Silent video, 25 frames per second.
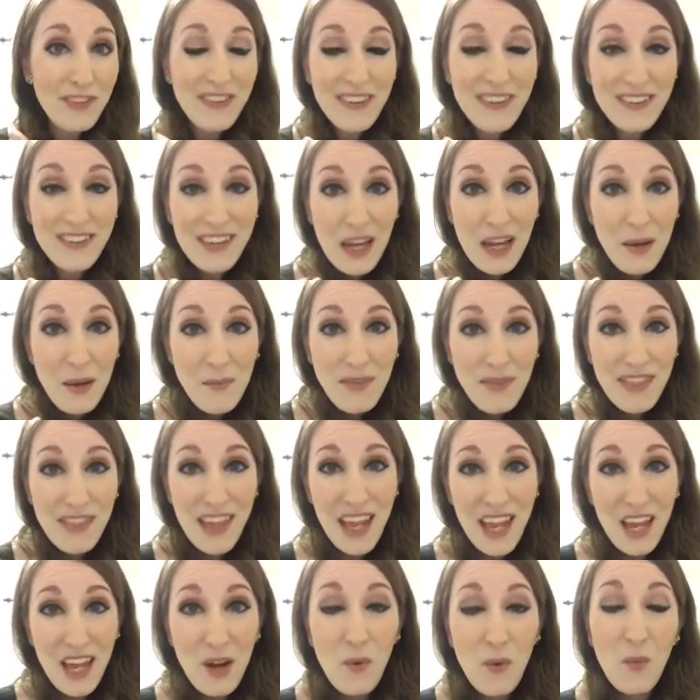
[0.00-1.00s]
the same
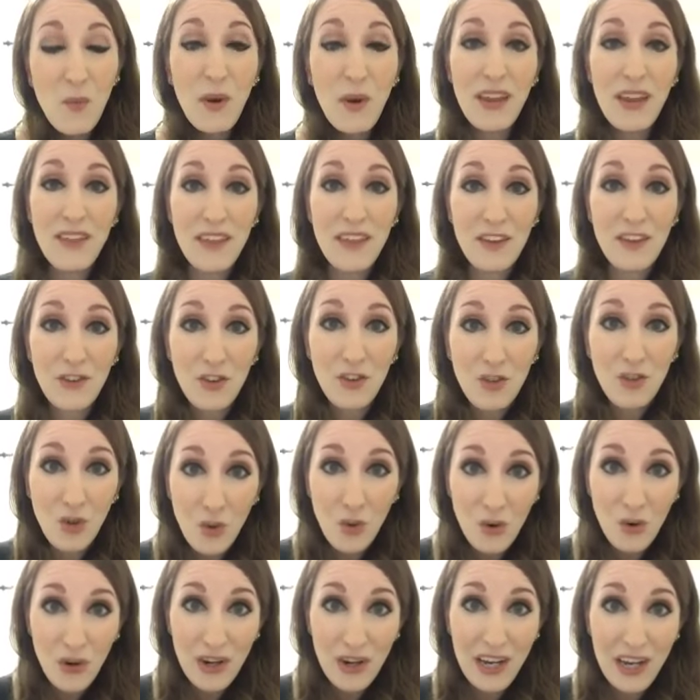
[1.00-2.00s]
thing with
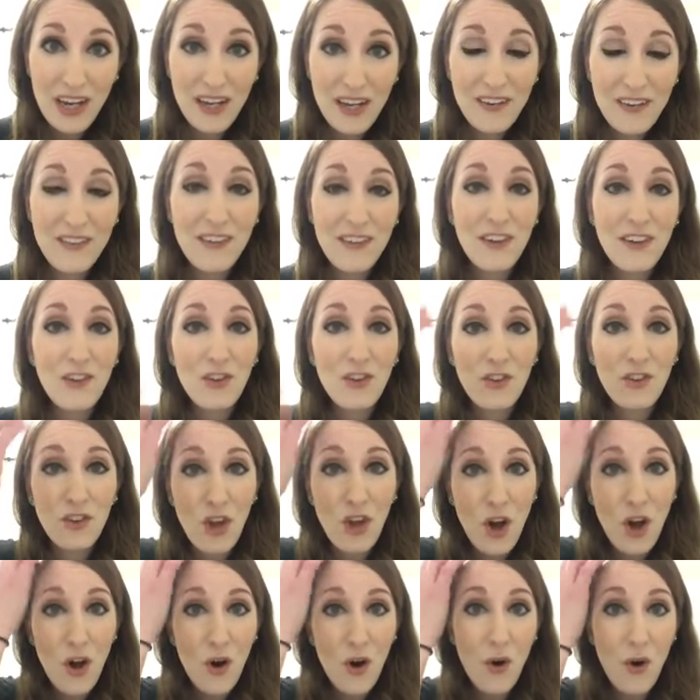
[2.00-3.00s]
stories.
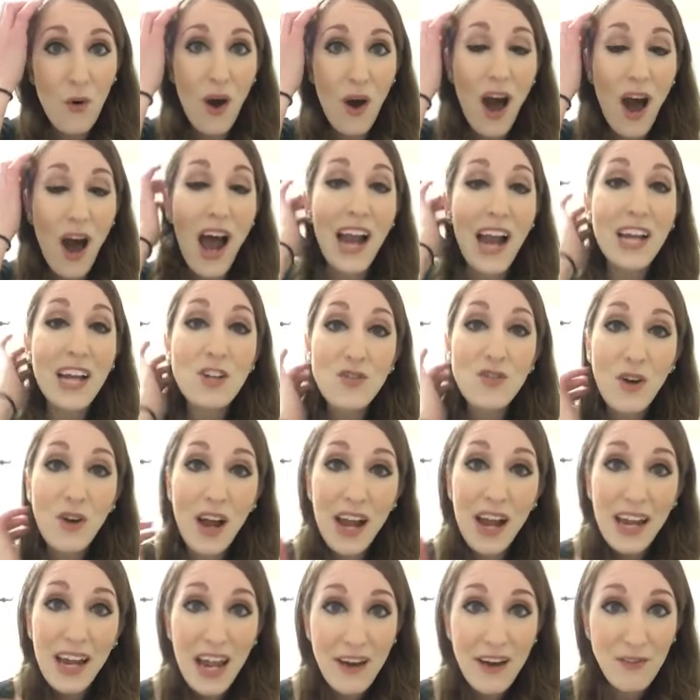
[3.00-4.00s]
So I
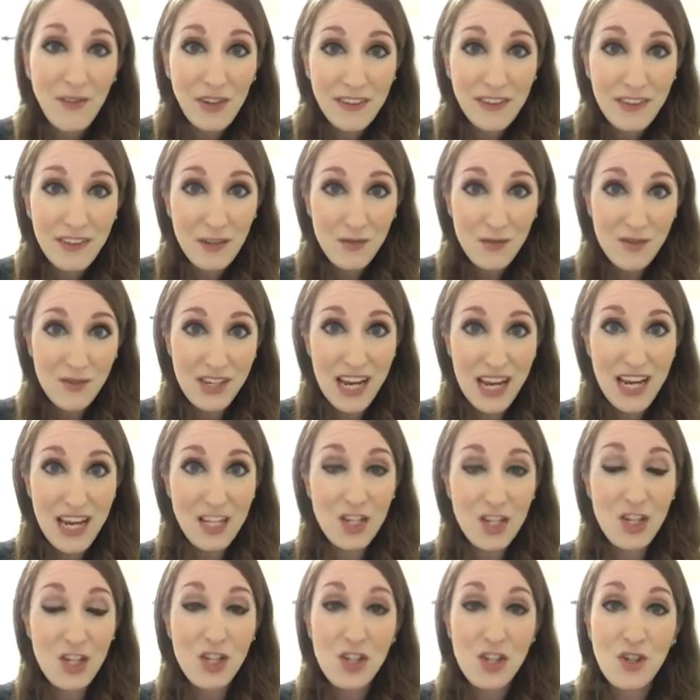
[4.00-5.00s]
try every single day
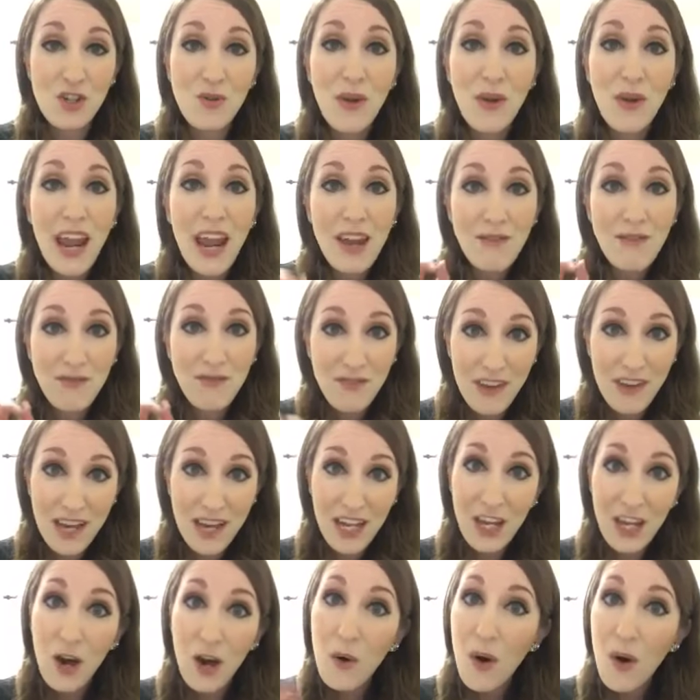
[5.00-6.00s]
to do a
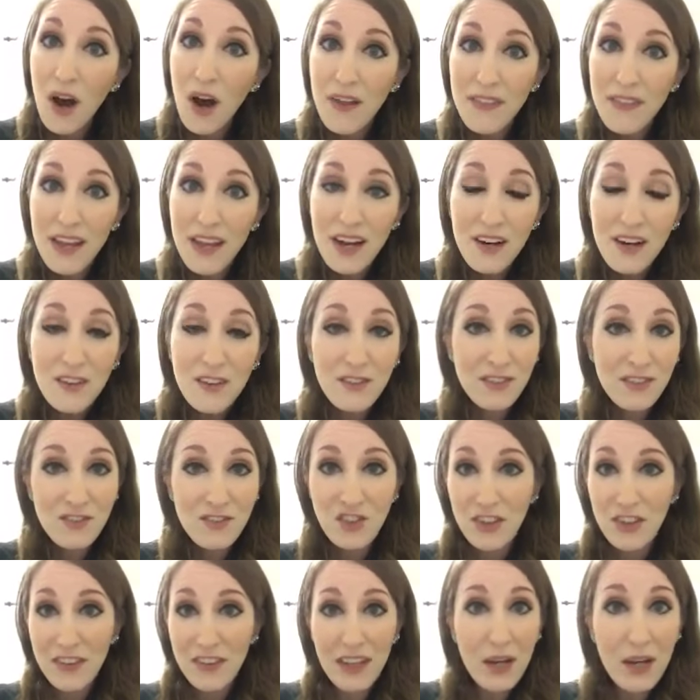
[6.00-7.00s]
video on there,
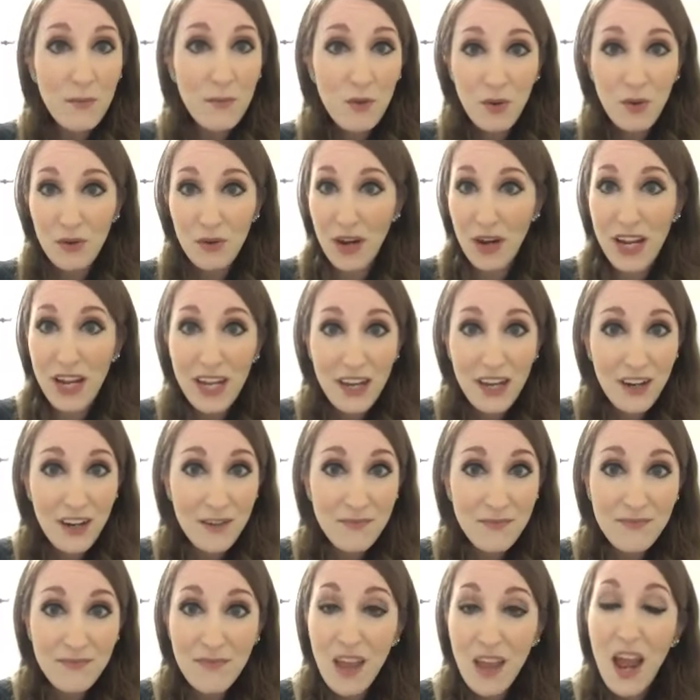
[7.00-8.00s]
just like I'm doing right here.
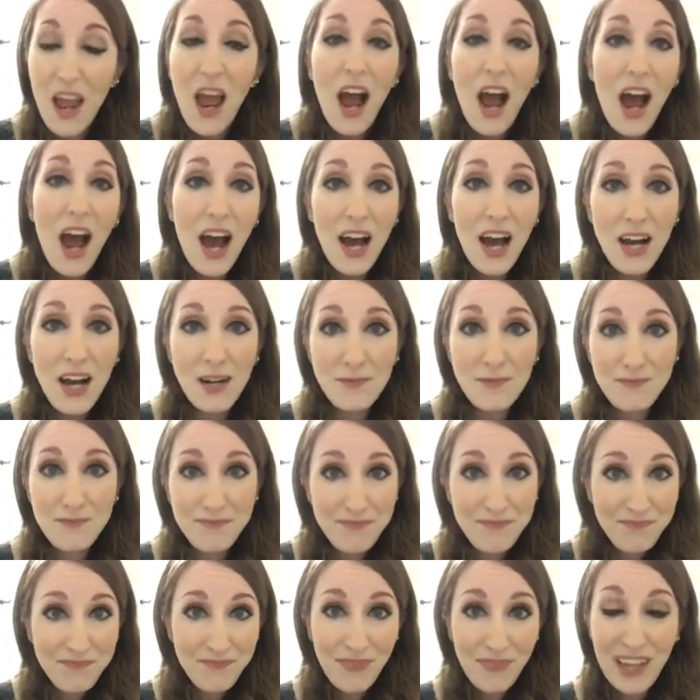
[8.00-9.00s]

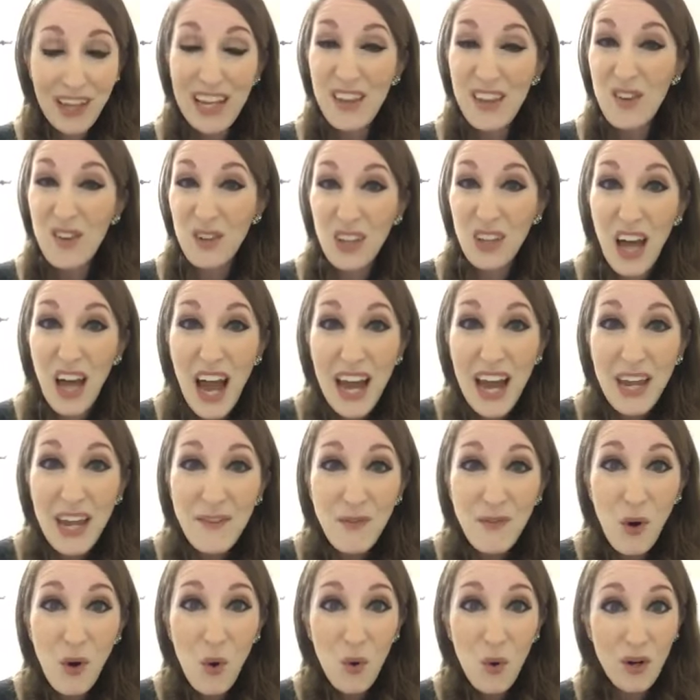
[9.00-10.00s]
Um, either
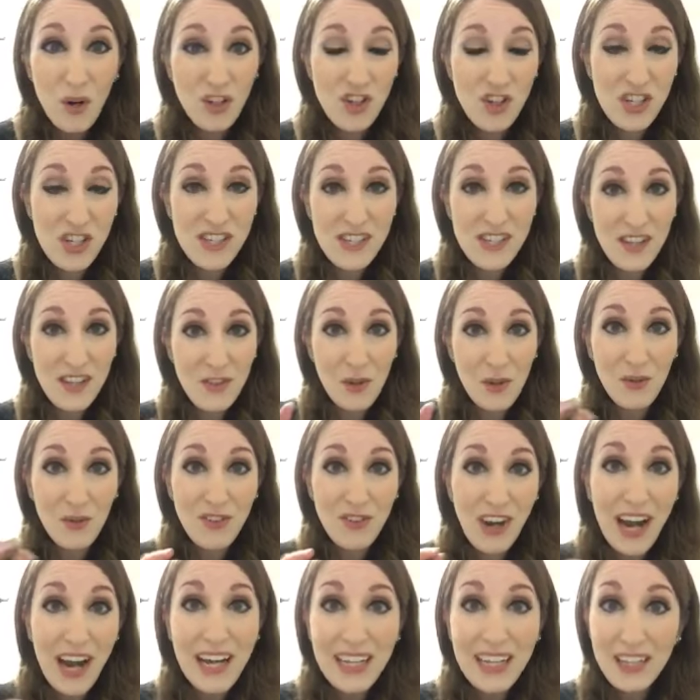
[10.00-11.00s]
live or just those
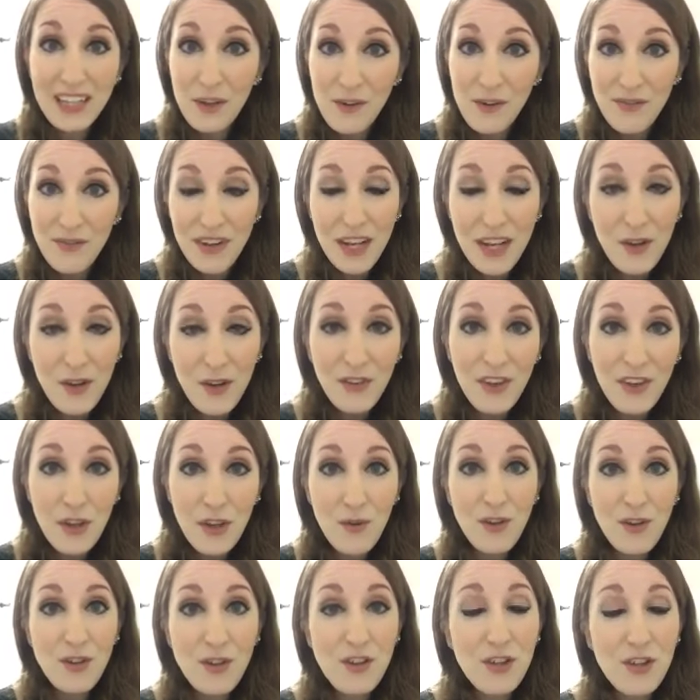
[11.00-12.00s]
tiny little videos that
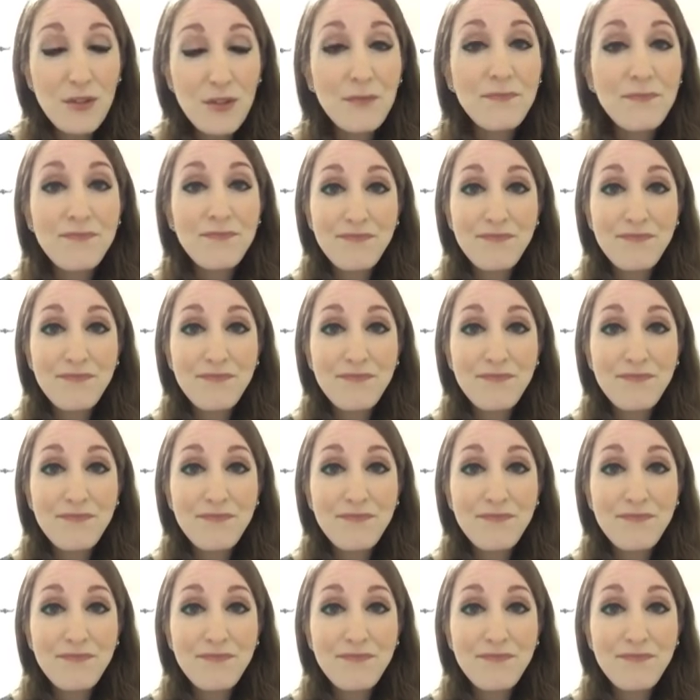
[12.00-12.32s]
you can do